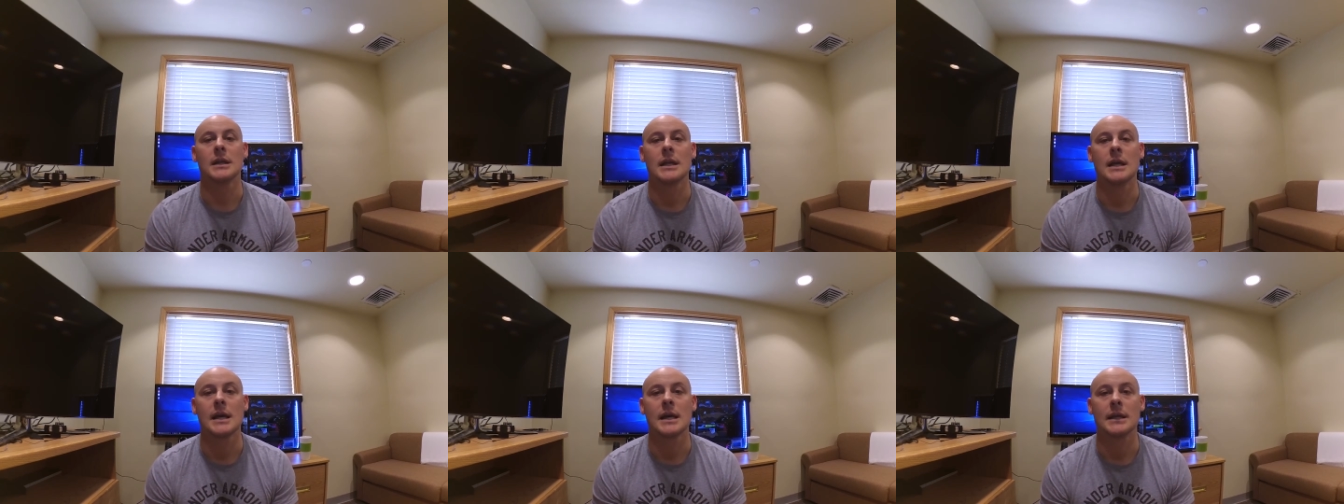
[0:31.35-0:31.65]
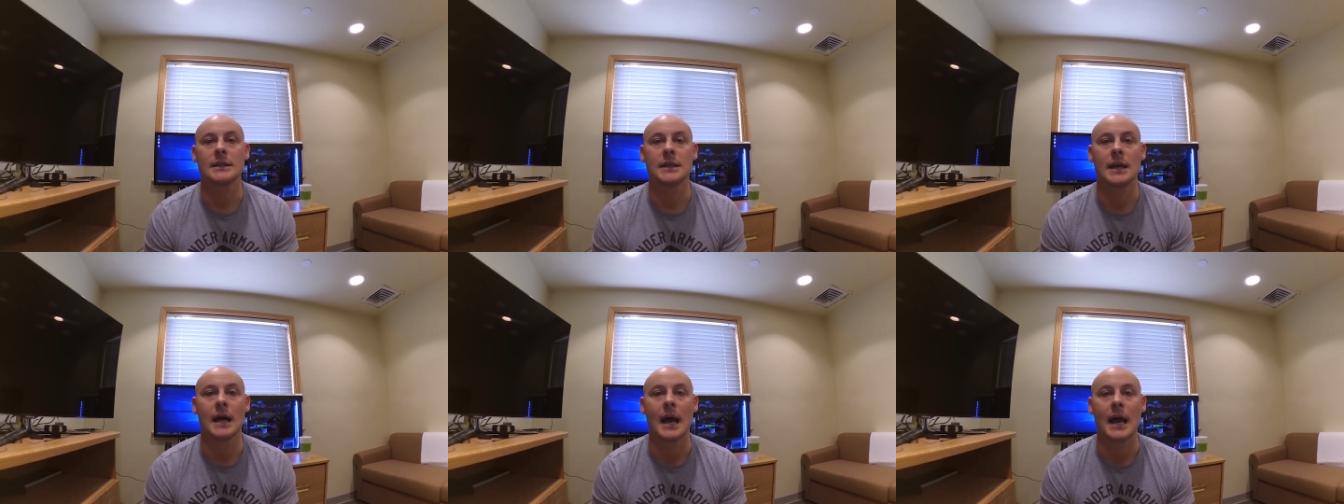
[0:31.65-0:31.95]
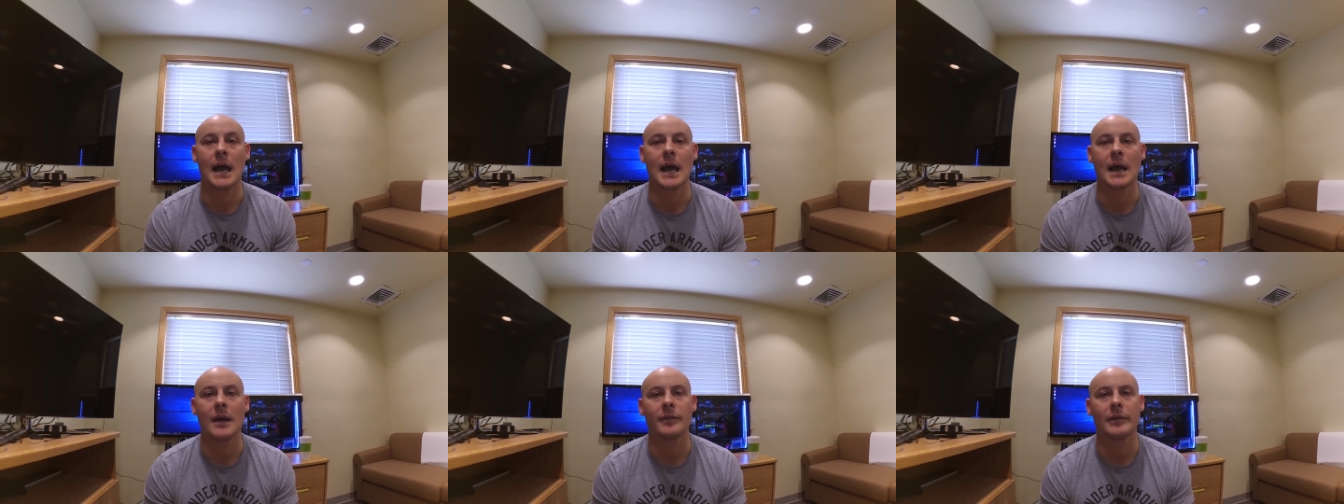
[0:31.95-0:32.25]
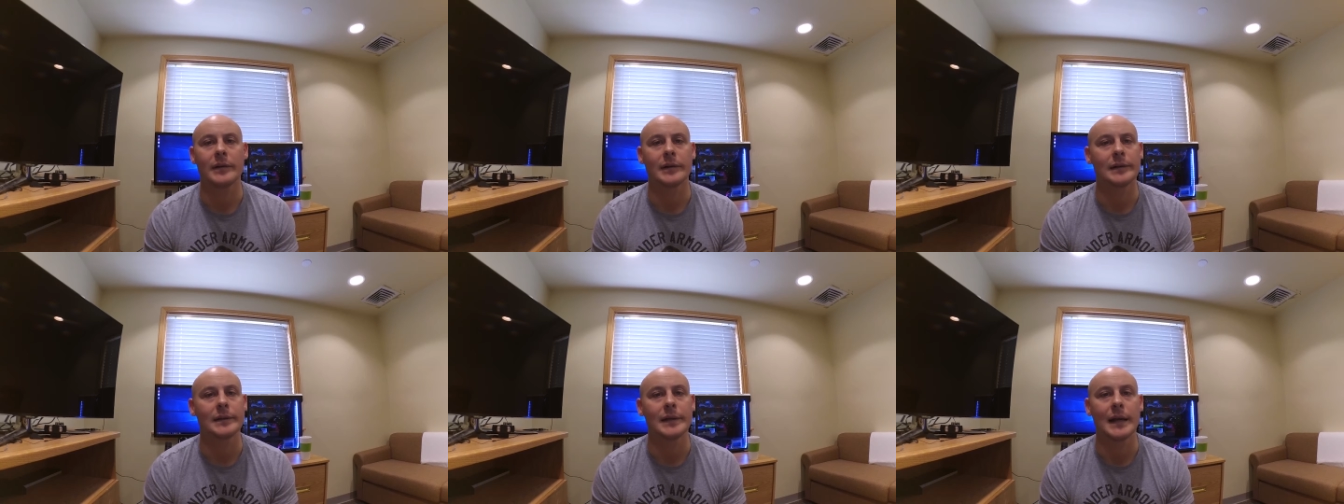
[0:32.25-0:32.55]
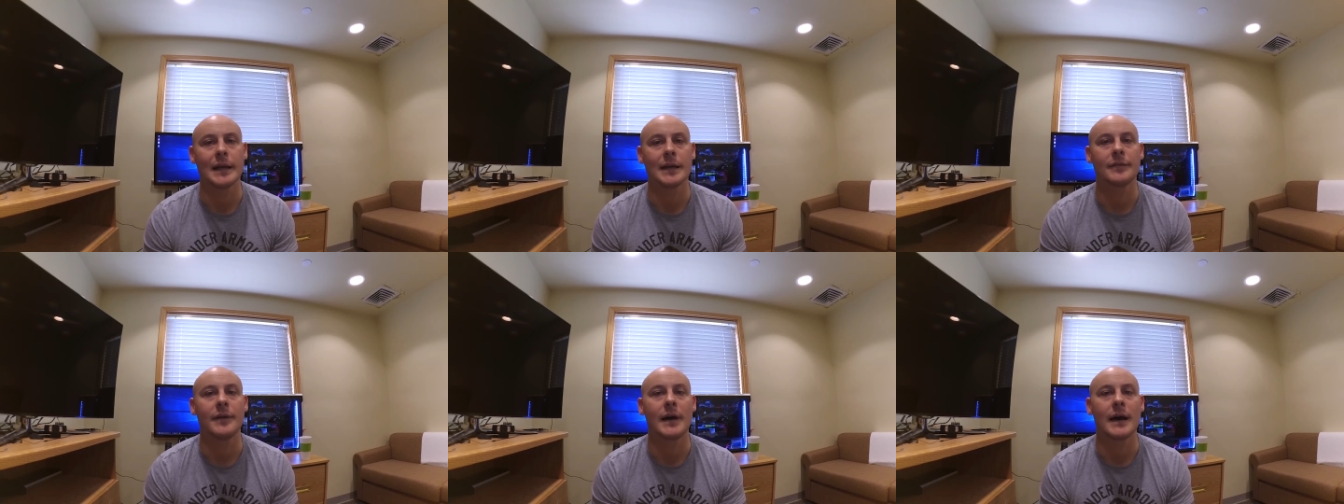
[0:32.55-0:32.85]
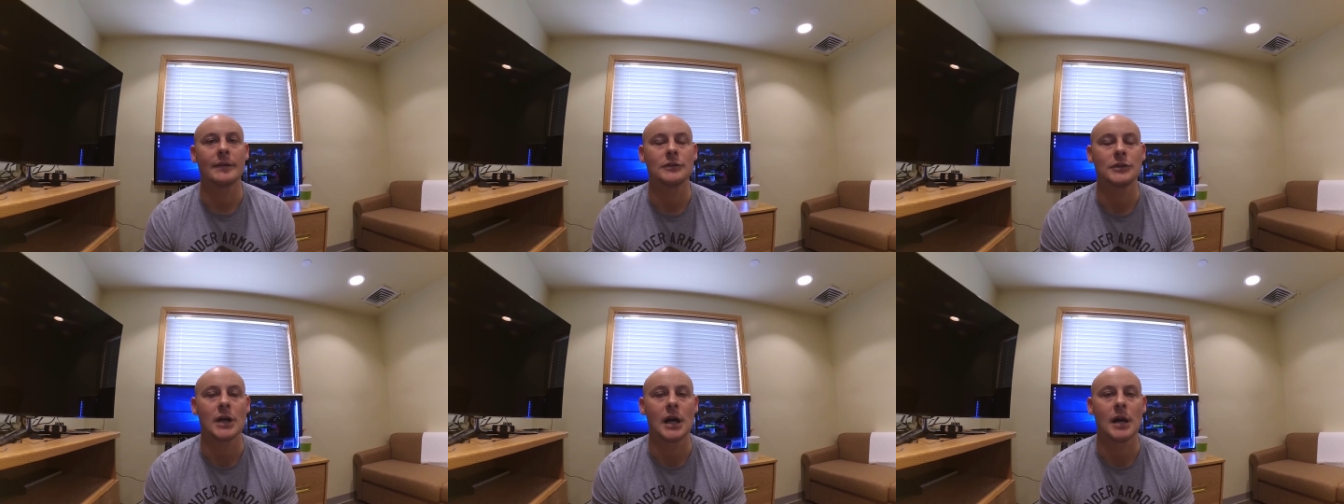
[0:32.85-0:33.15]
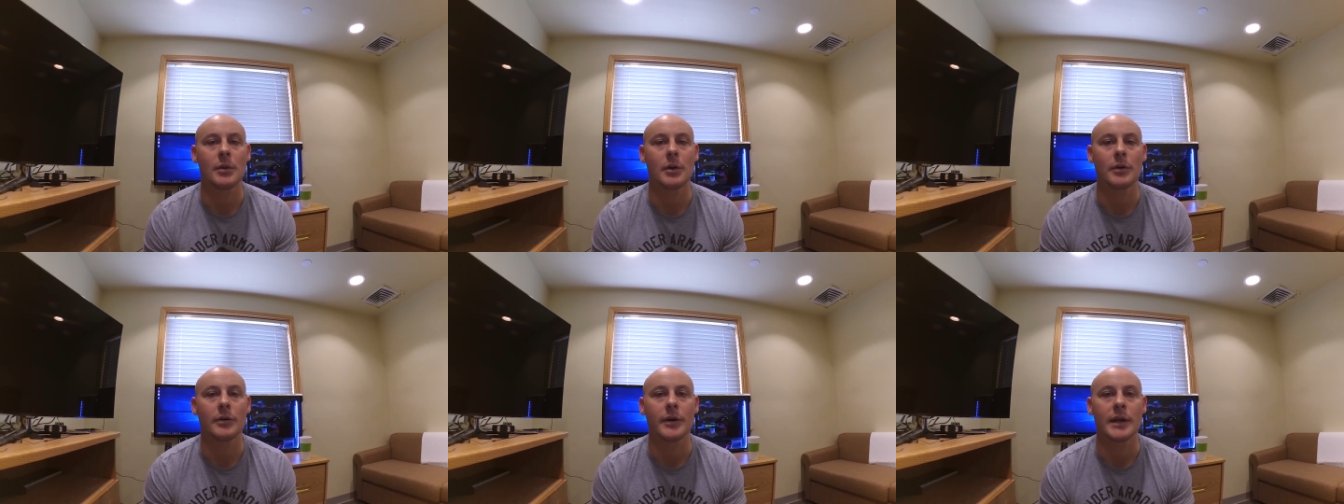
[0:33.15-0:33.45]
yet, I have a nine to five
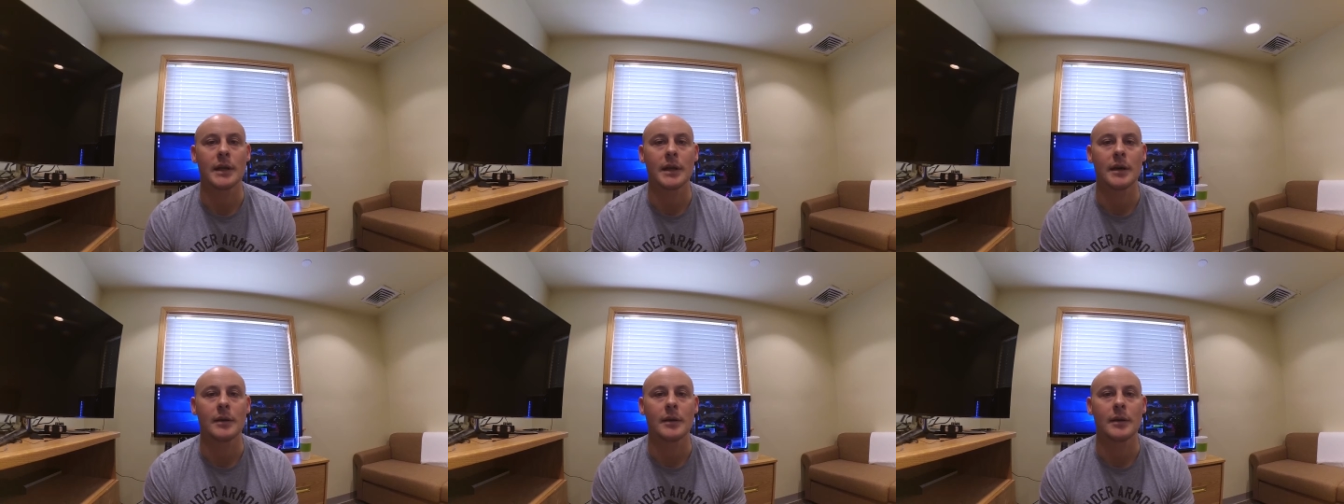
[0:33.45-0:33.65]
job already.